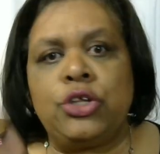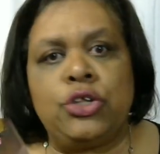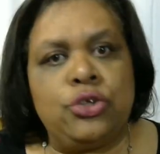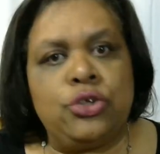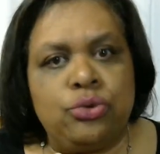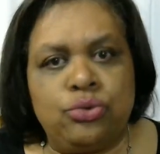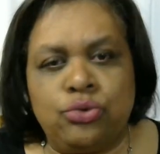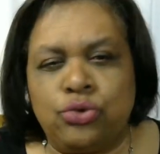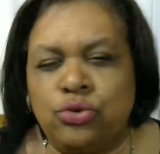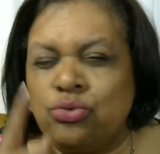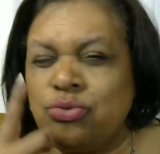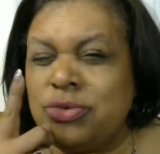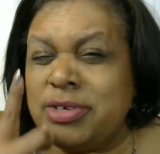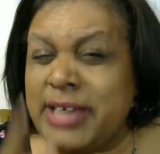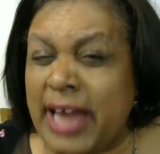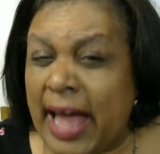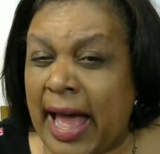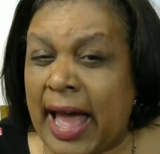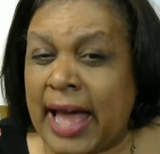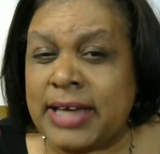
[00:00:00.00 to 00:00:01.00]
You do
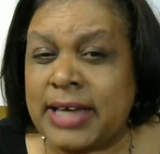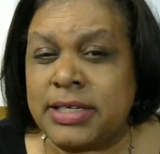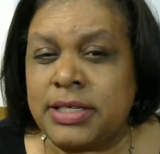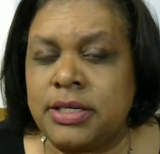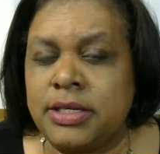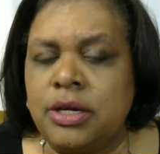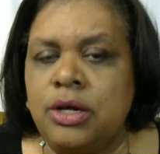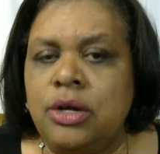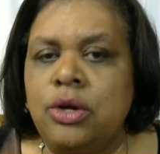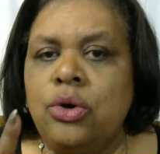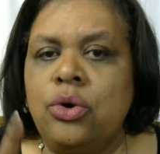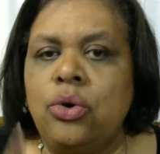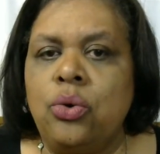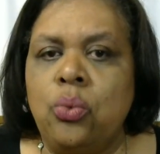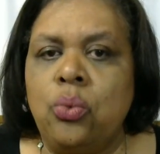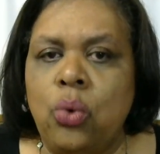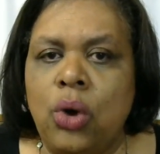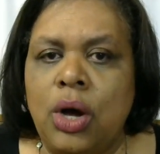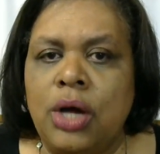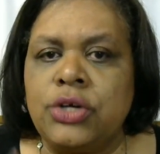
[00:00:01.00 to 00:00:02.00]
not
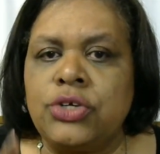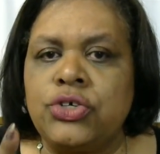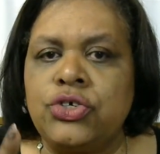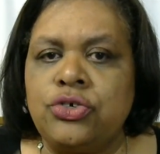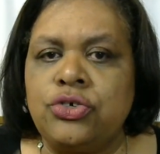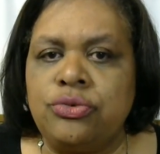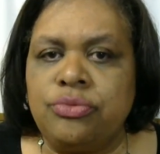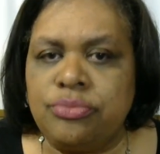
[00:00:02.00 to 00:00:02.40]
want to